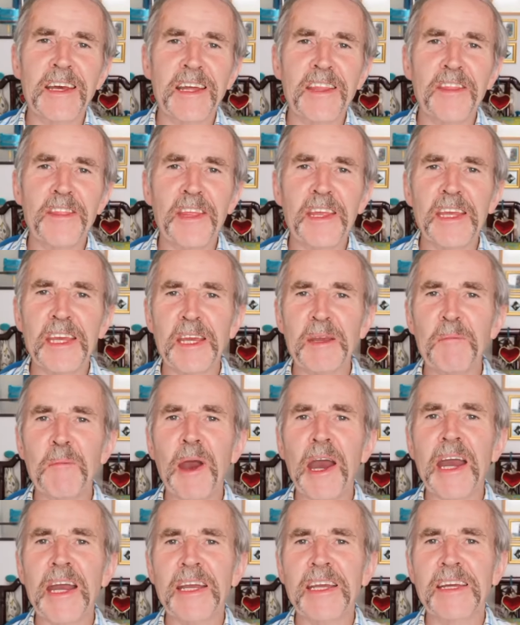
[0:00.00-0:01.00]
and thinking
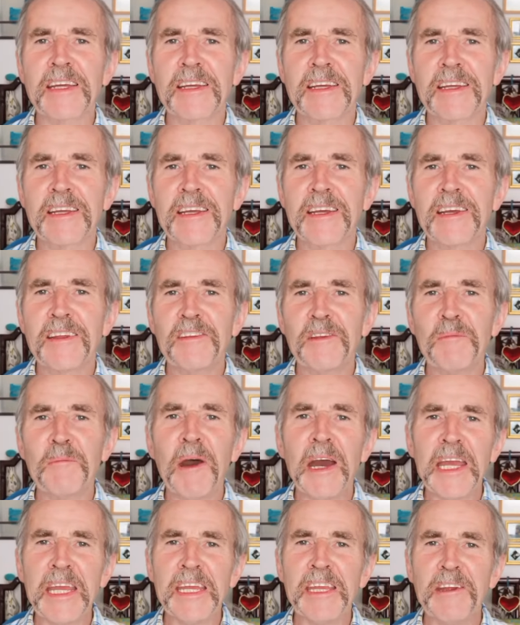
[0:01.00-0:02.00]
back to
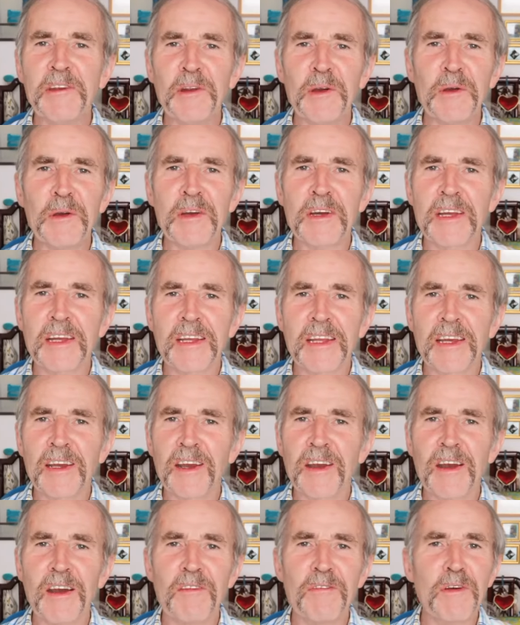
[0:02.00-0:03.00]
my hero
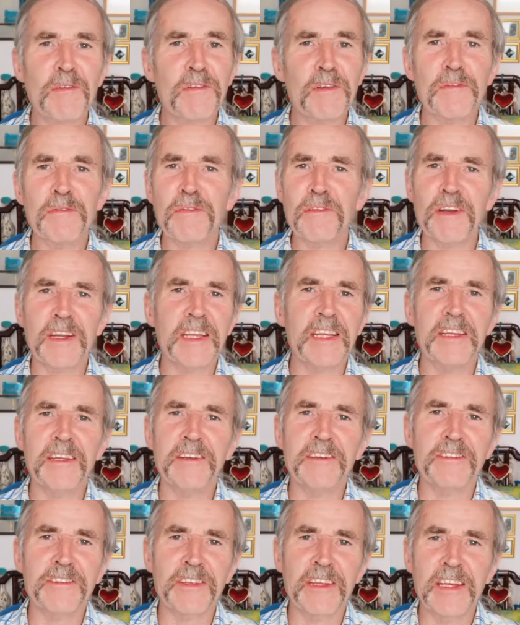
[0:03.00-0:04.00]
of over 40
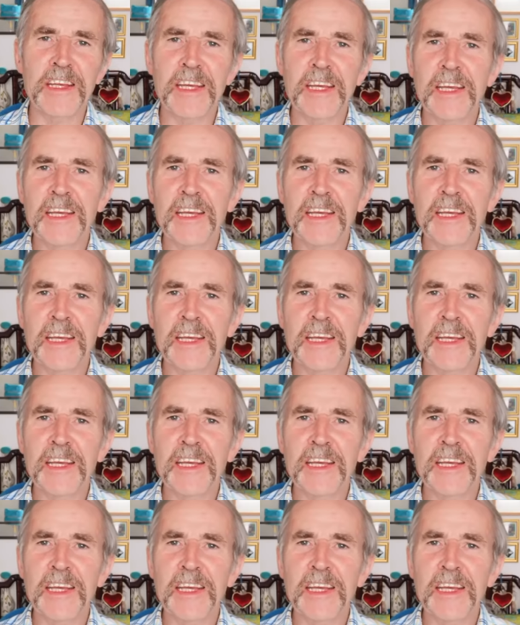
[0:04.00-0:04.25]
years.